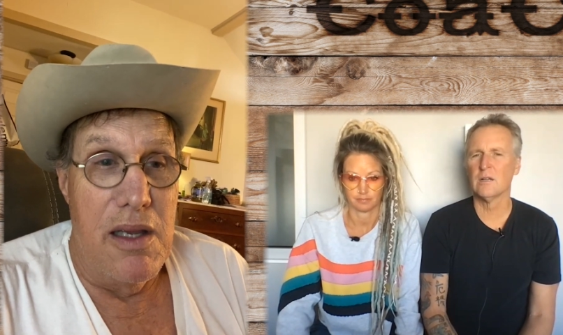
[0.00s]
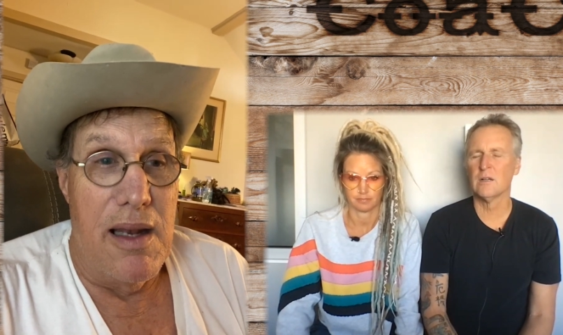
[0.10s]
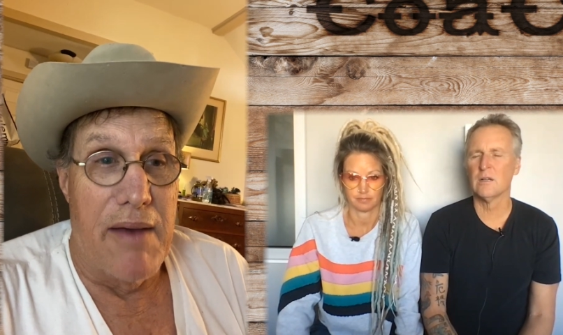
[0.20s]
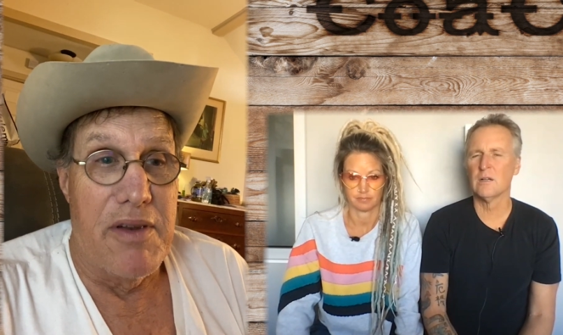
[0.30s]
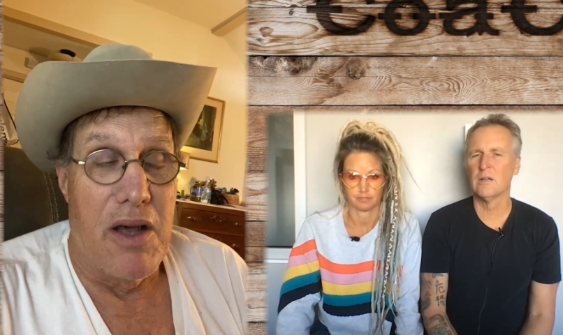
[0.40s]

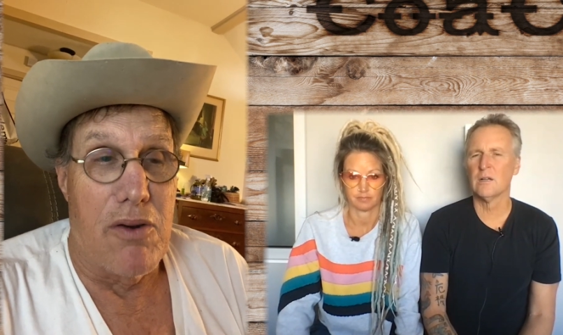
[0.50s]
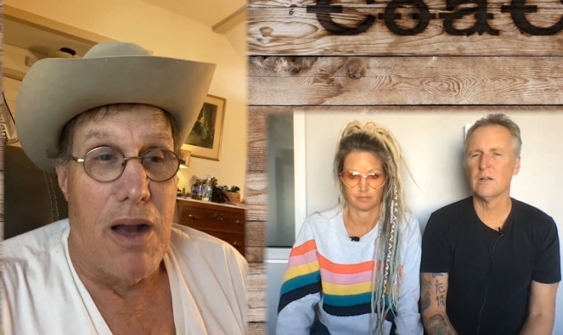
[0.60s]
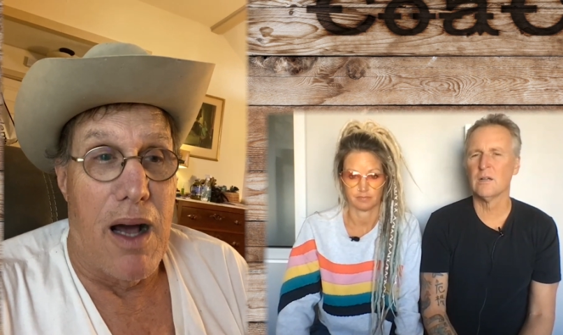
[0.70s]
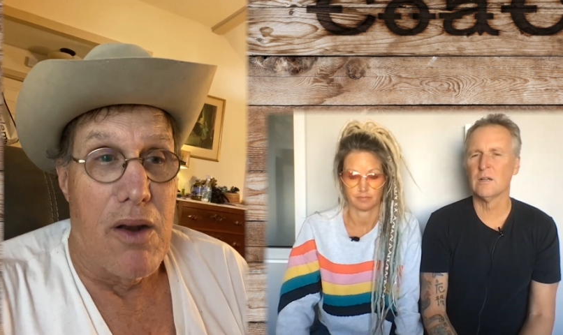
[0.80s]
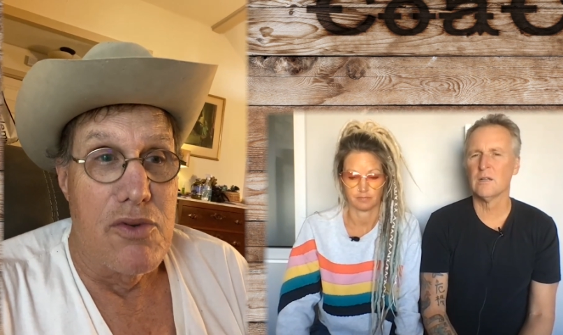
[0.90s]
Speaker 1: eleven
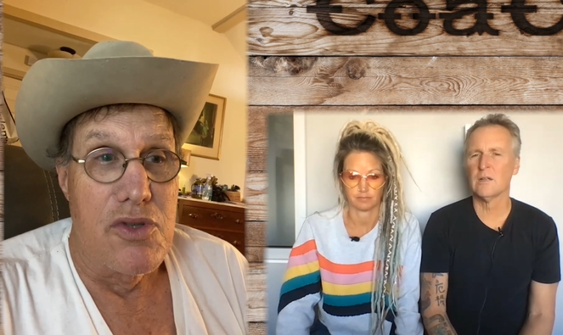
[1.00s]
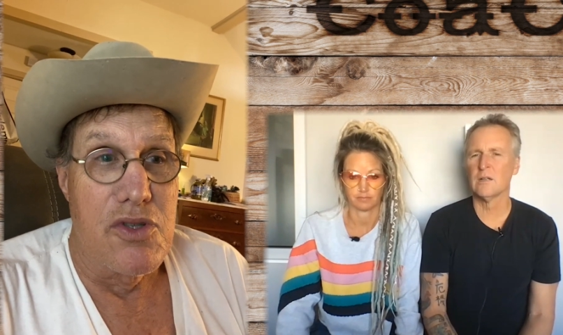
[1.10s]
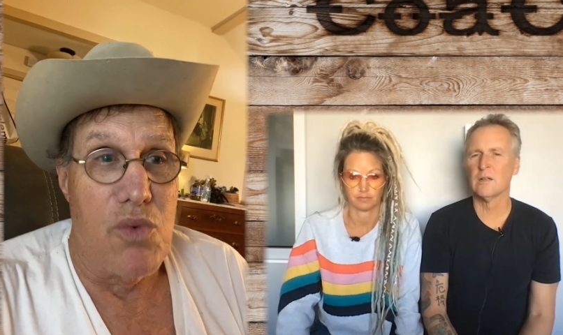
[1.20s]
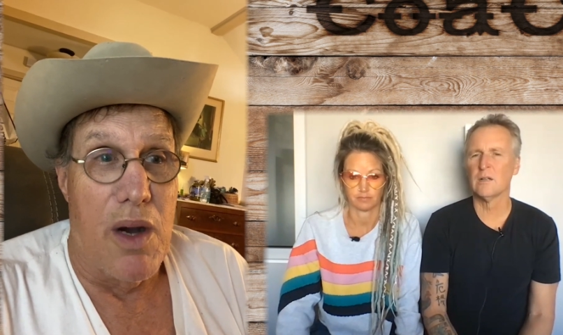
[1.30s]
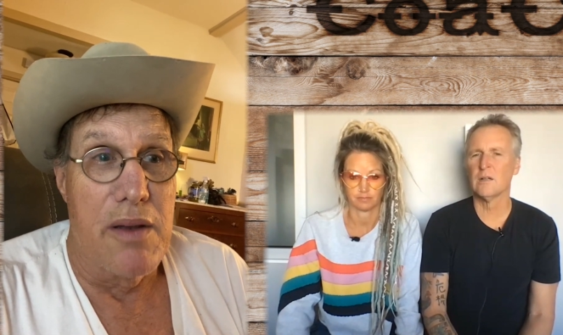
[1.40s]
hundred dollars
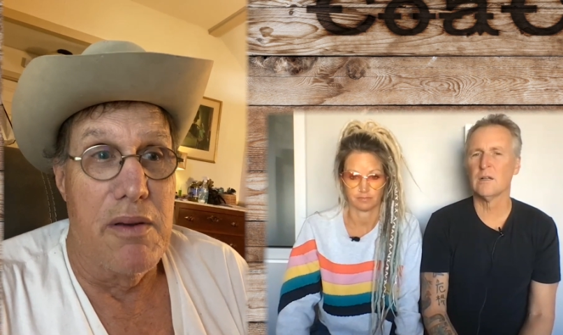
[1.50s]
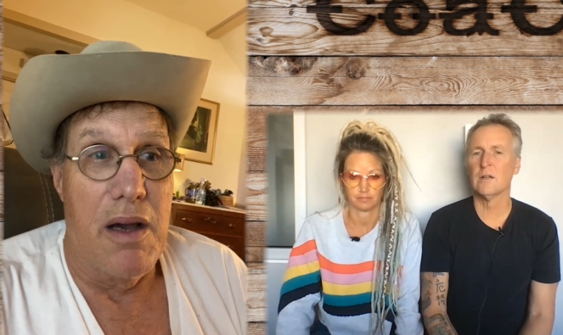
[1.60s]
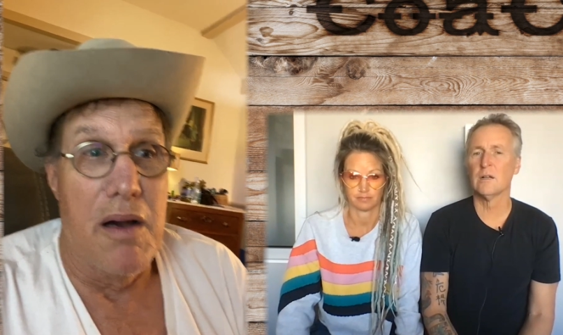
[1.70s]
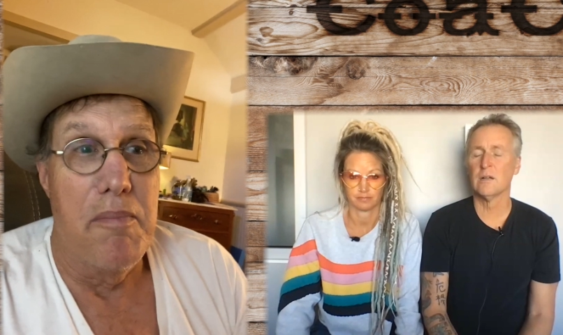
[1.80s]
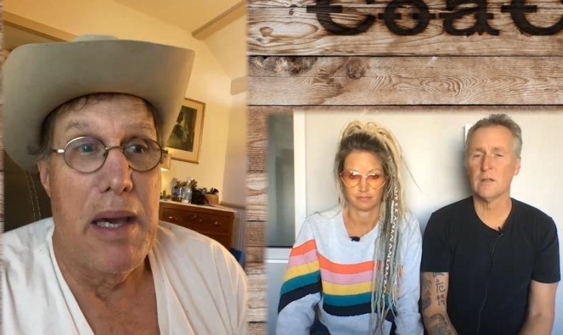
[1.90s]
is what
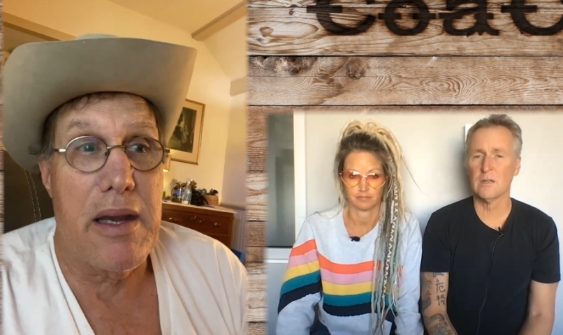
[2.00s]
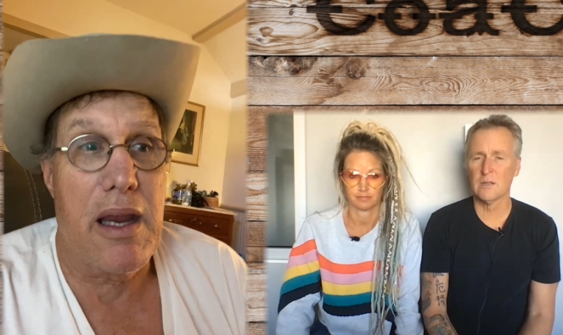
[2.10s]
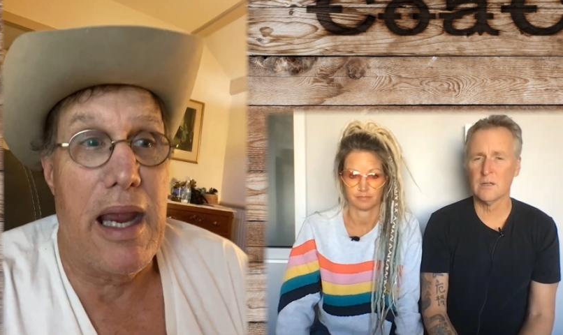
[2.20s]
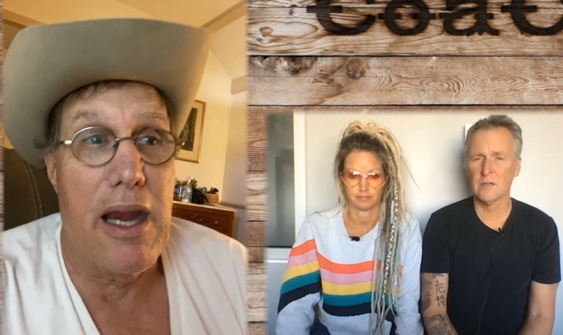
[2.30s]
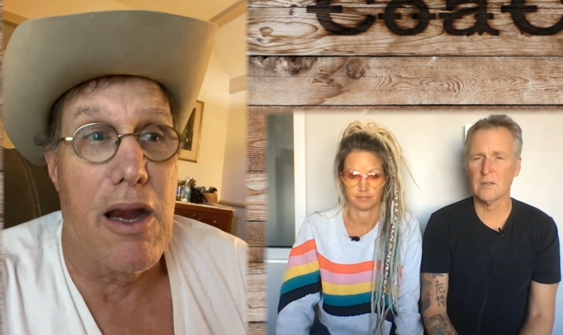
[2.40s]
uh,
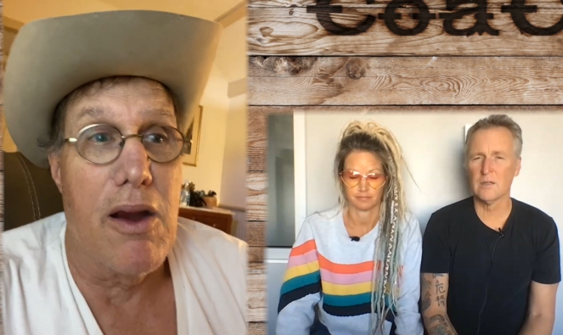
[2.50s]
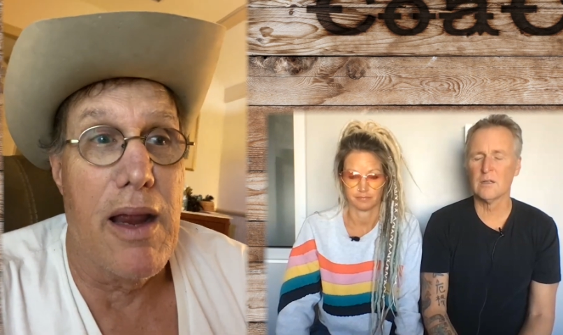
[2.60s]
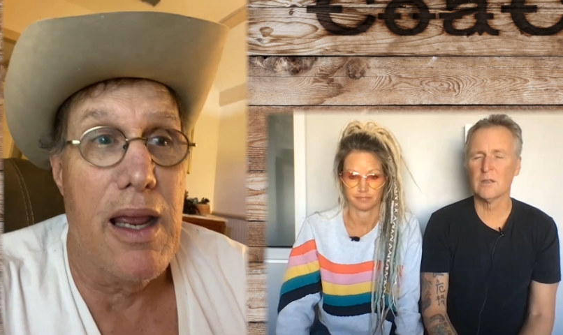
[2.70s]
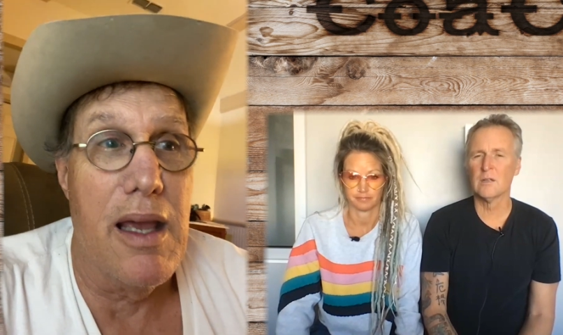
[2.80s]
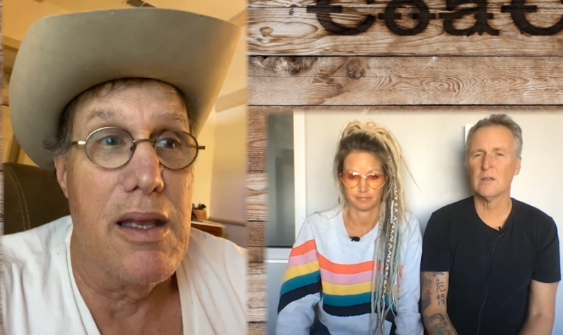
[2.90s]

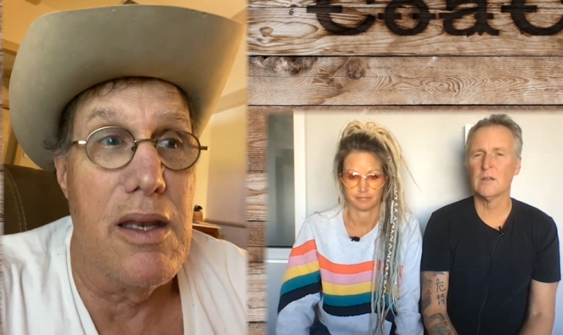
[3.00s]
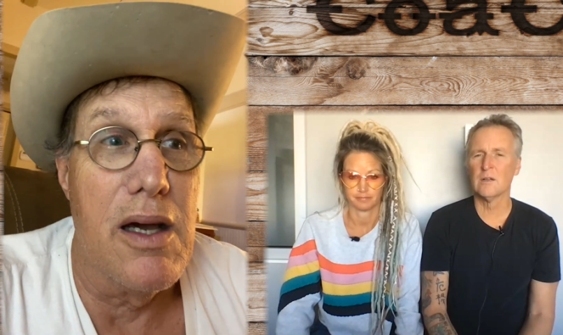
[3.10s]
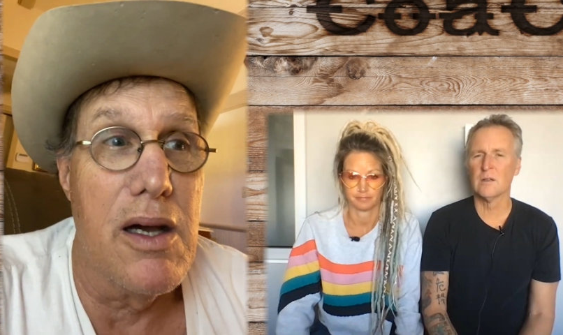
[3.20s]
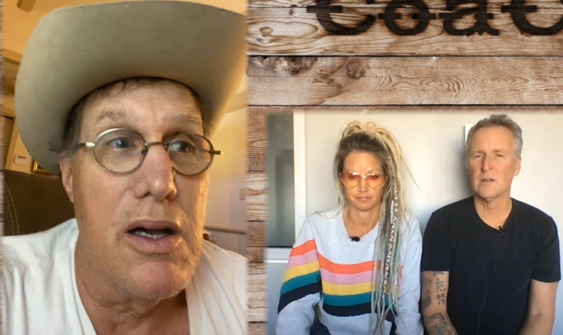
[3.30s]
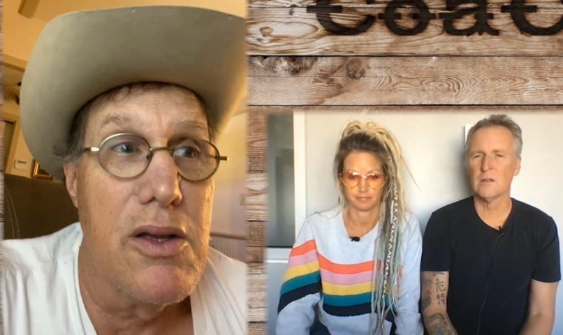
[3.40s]
Medicare
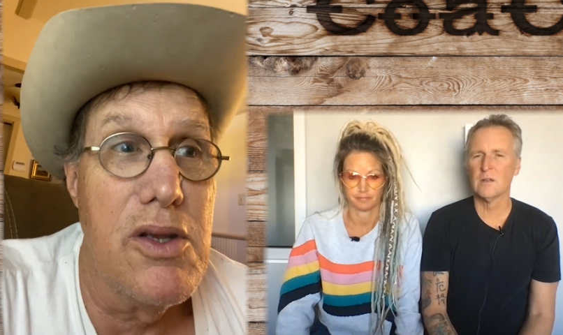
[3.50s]
and uh,